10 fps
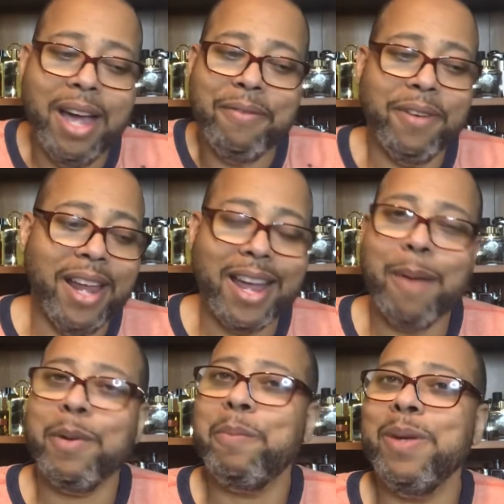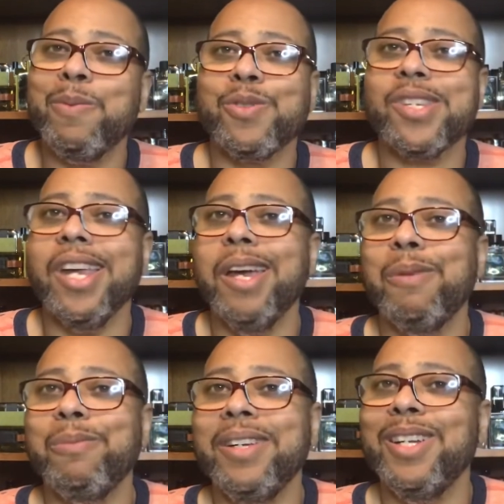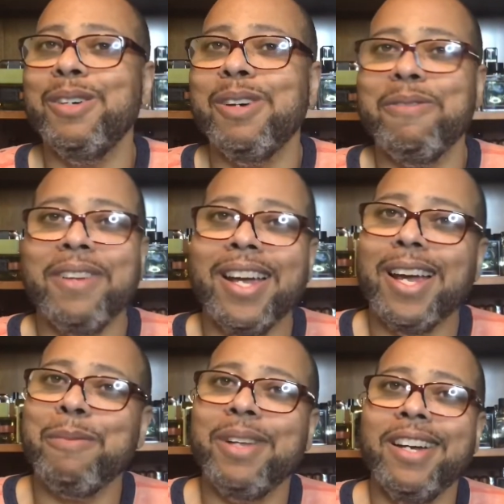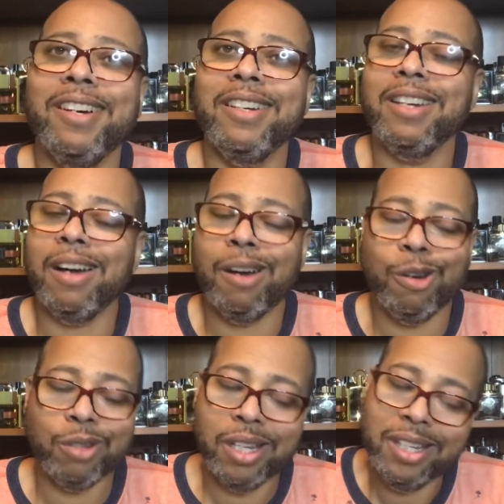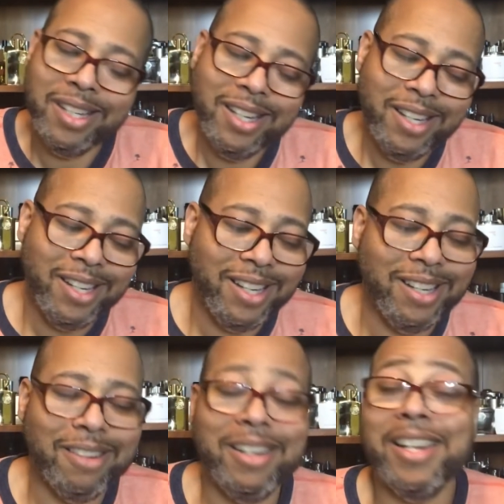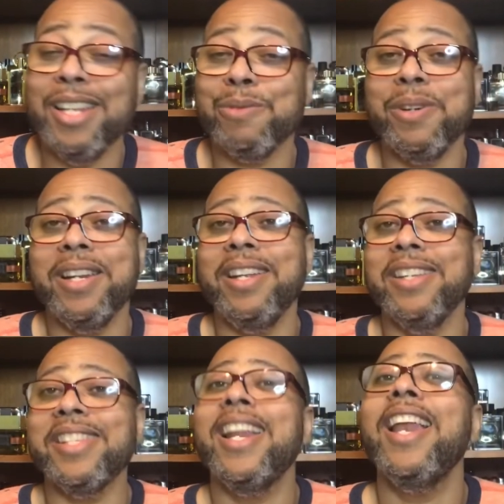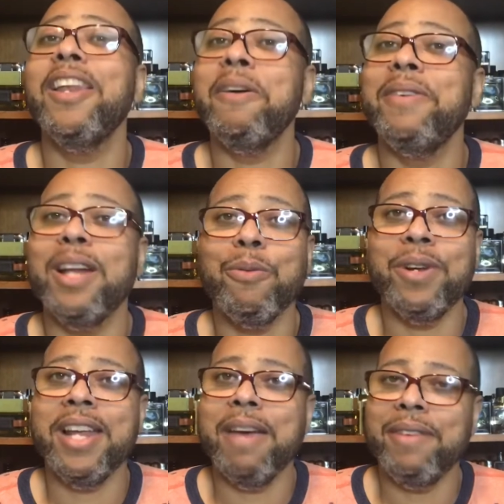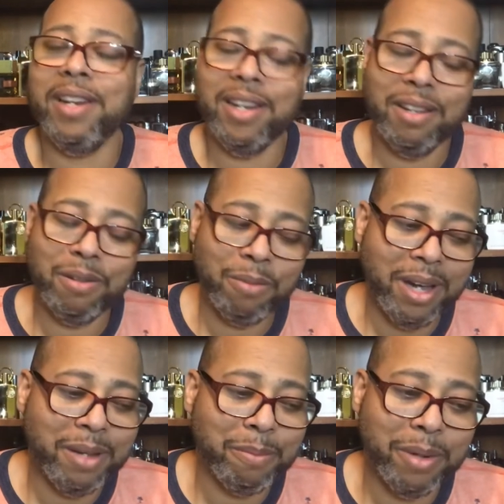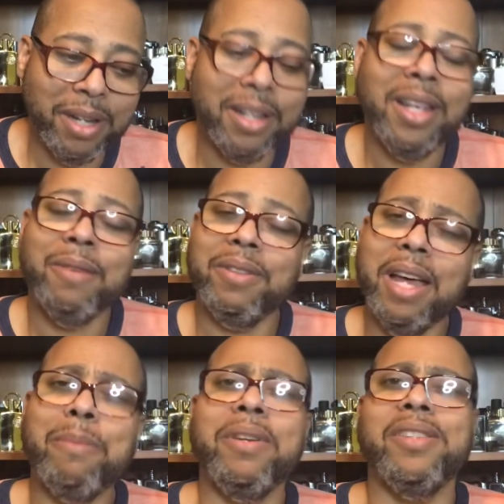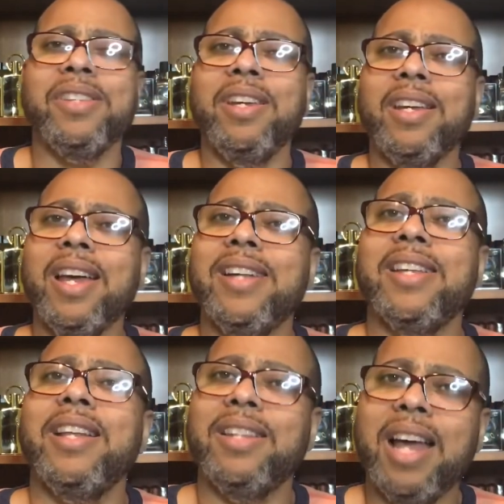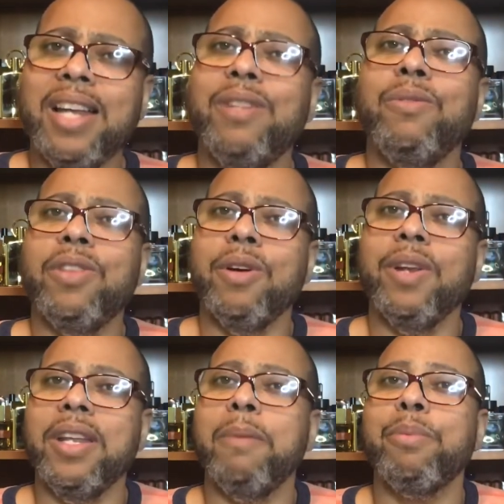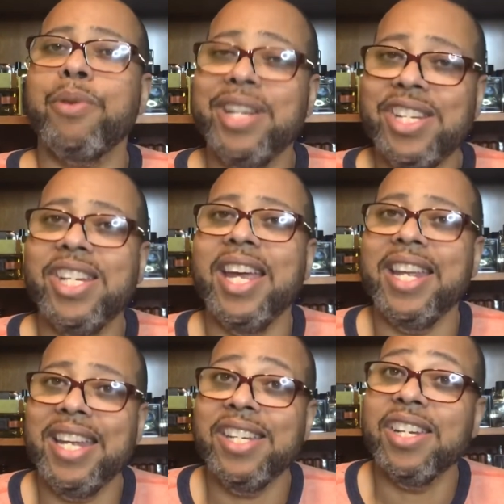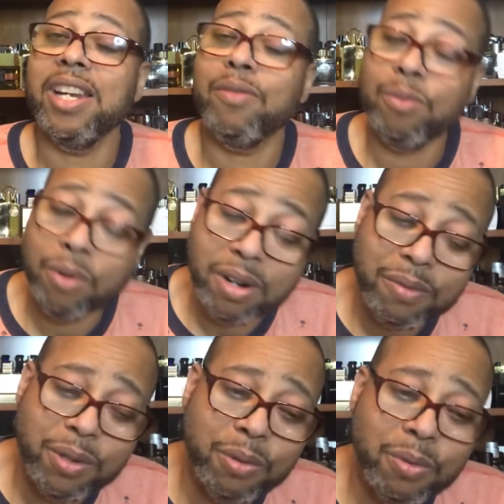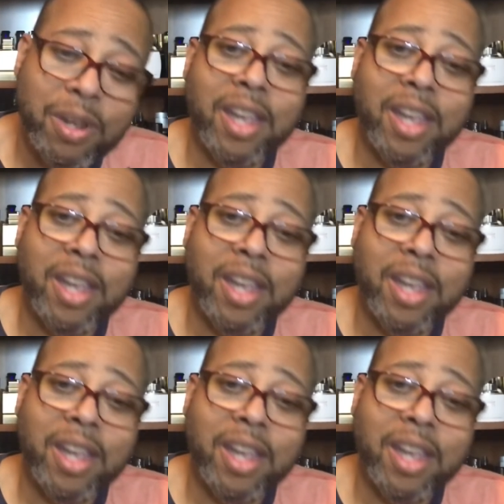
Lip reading: I feel like I'm the people's champ. You know, I feel like I'm the underdog that, you know, it is what it is. And I love it. I wouldn't have it any other way. But that being said, guys, I do thoroughly appreciate each and every one of you.